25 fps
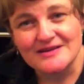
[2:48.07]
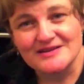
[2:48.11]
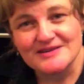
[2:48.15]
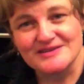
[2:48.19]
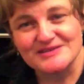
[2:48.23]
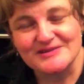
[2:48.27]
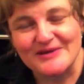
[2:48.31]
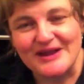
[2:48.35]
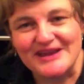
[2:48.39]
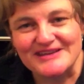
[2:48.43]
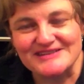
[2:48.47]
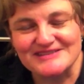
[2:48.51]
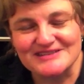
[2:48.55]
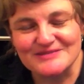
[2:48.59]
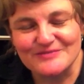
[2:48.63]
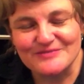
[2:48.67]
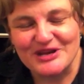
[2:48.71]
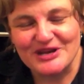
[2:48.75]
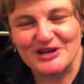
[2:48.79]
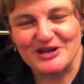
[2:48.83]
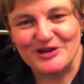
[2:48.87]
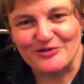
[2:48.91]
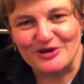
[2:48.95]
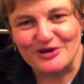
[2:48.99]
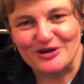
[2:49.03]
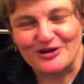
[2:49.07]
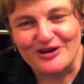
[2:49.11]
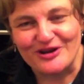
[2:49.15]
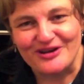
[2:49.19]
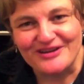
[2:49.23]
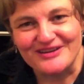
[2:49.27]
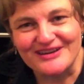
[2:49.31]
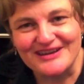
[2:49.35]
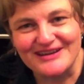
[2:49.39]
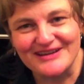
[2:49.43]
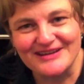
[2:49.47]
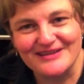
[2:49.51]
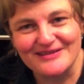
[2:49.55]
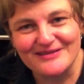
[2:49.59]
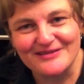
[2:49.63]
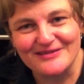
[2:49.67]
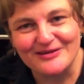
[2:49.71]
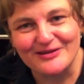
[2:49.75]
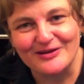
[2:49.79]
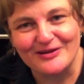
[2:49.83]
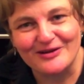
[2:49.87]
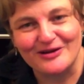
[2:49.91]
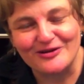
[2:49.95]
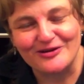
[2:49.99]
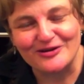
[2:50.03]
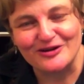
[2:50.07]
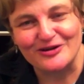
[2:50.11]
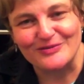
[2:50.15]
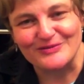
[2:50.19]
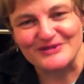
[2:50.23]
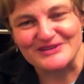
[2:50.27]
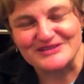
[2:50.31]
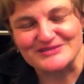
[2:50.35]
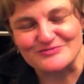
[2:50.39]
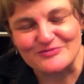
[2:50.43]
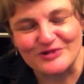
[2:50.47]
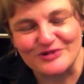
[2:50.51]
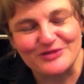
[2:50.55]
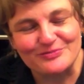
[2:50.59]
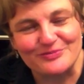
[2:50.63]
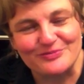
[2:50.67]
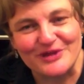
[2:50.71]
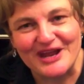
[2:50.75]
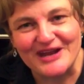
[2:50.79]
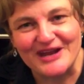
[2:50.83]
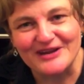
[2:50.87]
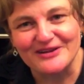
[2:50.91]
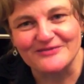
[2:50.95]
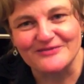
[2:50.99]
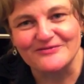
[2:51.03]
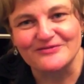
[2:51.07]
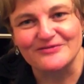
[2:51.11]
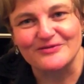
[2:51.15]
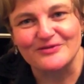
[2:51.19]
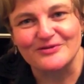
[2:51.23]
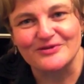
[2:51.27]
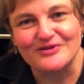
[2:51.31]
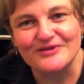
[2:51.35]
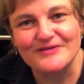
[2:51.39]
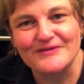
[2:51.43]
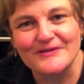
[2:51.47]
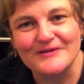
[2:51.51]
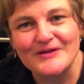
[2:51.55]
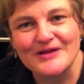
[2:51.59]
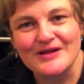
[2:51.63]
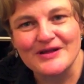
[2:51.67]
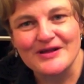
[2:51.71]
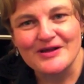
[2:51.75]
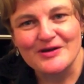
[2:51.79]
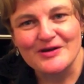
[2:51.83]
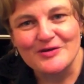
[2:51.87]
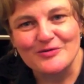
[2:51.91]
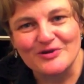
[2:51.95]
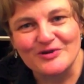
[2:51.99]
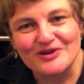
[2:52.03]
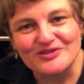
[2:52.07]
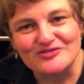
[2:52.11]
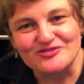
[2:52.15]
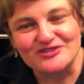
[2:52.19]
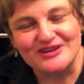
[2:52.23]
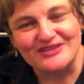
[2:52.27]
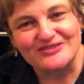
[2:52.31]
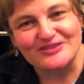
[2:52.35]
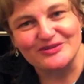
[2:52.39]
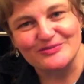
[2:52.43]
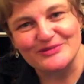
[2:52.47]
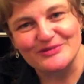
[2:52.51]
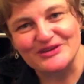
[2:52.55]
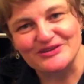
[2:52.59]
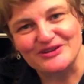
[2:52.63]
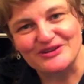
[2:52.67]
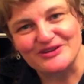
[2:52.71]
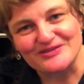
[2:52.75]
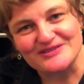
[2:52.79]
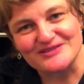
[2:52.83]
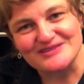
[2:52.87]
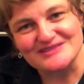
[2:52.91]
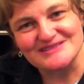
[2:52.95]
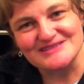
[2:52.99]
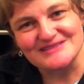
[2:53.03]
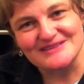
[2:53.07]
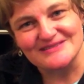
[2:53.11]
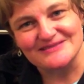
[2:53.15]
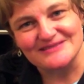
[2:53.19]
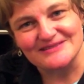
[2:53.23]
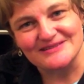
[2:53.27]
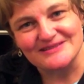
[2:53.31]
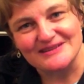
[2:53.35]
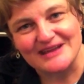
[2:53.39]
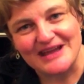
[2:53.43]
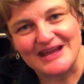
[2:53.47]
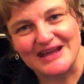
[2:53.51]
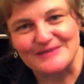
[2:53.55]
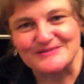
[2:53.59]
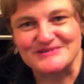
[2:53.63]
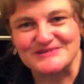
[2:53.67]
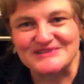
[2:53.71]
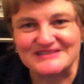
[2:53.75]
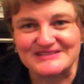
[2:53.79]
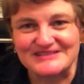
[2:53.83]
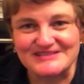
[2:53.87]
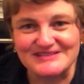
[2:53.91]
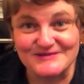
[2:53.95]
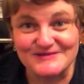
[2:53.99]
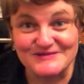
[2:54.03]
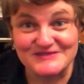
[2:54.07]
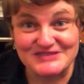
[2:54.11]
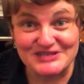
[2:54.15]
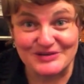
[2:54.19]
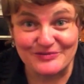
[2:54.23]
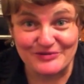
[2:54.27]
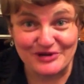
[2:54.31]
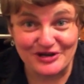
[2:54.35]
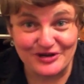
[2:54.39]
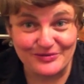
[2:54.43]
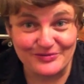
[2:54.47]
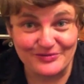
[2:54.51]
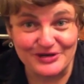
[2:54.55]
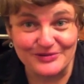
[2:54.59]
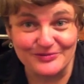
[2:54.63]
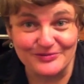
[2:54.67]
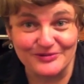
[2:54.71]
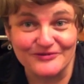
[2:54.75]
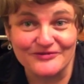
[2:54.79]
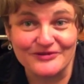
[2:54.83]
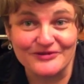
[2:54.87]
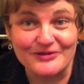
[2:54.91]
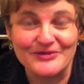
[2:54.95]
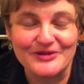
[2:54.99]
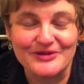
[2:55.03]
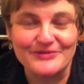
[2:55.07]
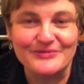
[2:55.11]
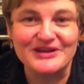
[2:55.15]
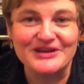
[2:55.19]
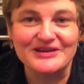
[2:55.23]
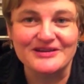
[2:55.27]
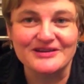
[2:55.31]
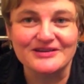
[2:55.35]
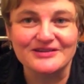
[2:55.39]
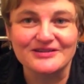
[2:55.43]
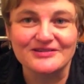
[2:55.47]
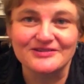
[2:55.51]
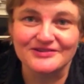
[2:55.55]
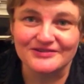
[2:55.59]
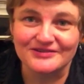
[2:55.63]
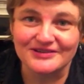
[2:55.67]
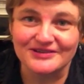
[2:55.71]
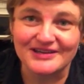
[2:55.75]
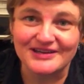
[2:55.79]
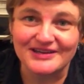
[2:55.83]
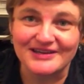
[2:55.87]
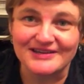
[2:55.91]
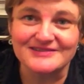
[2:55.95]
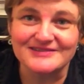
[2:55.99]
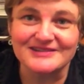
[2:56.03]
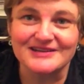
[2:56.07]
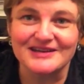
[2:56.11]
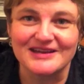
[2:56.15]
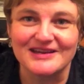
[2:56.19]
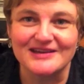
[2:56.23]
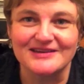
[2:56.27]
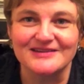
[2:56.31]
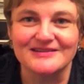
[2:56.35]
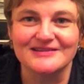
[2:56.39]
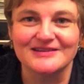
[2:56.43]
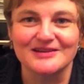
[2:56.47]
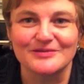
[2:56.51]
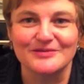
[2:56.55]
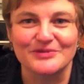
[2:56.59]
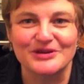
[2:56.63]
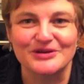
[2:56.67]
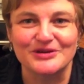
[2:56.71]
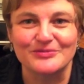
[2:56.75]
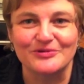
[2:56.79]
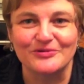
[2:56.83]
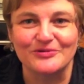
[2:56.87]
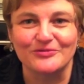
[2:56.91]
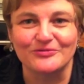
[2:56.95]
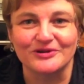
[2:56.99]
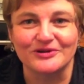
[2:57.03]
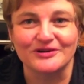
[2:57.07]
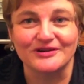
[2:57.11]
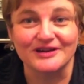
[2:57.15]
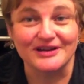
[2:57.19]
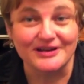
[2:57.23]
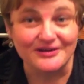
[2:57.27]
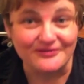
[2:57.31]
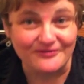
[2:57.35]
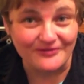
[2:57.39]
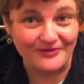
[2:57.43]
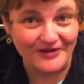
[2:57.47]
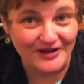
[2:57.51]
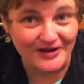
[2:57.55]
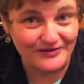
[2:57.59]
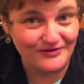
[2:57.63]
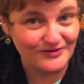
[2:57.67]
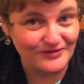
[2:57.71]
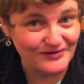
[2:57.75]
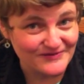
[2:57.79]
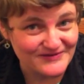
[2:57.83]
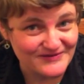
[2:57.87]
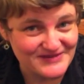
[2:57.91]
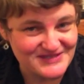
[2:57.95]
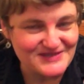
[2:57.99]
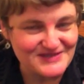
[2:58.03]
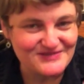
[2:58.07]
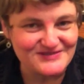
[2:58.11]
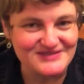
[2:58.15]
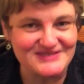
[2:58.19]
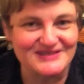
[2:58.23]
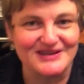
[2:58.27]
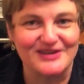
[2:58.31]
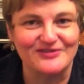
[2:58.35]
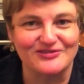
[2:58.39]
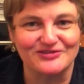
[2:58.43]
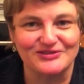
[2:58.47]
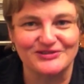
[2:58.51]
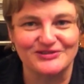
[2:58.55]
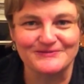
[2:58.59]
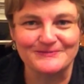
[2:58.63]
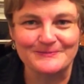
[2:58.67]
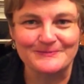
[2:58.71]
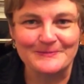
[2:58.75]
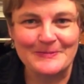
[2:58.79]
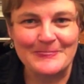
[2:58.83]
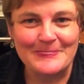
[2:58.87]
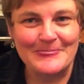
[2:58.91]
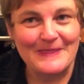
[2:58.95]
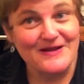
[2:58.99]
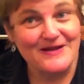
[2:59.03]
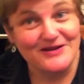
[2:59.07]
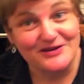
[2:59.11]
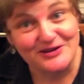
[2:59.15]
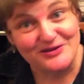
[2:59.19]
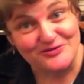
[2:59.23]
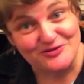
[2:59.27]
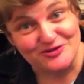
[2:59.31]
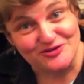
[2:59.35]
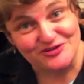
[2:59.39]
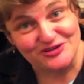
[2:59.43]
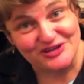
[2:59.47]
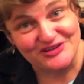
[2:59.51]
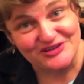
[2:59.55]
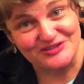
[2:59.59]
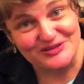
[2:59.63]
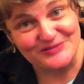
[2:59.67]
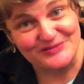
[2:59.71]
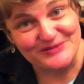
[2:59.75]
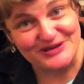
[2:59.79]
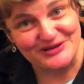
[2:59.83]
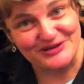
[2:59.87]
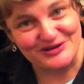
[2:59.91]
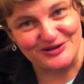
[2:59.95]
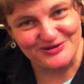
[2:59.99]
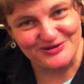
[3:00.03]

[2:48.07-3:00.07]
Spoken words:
So as the meeting went on, the argument went back and forth. One gentleman noticed that the absence of so many people from the meeting clearly indicated that people were in favor of association. Another gentleman